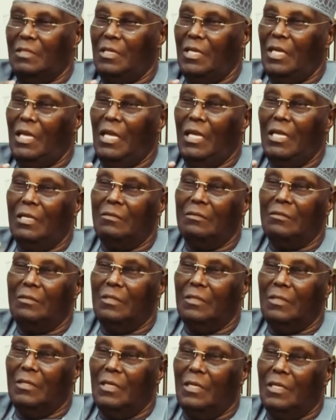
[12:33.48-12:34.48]
And
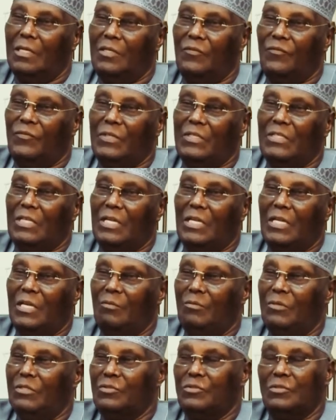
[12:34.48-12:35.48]
the federal
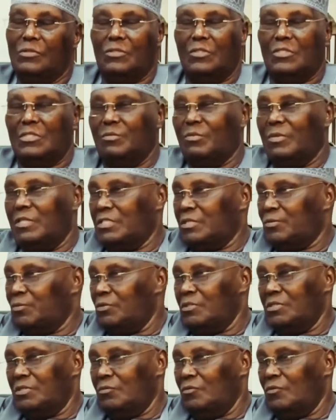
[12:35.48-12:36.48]
government should just be
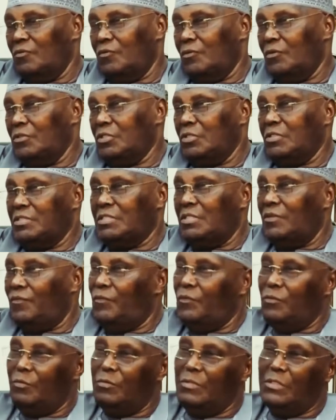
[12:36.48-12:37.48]
responsible for just a
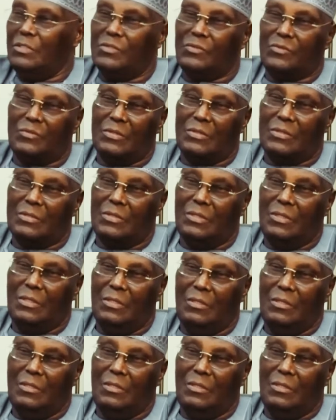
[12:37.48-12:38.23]
few ministries,